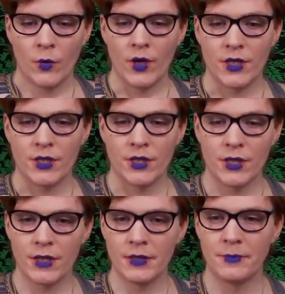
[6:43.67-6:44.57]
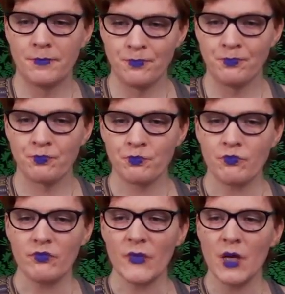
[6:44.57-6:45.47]
Which
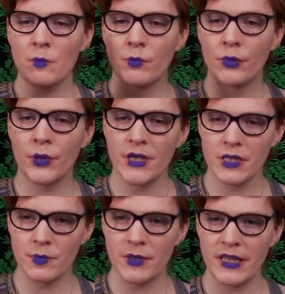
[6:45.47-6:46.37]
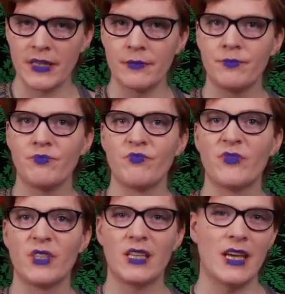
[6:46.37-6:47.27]
brings me
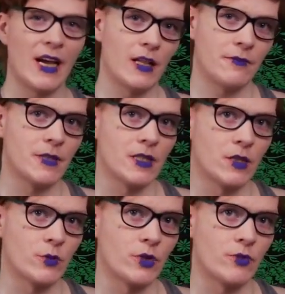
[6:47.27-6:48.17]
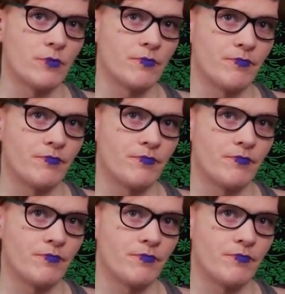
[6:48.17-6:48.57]
to the elephant in the room.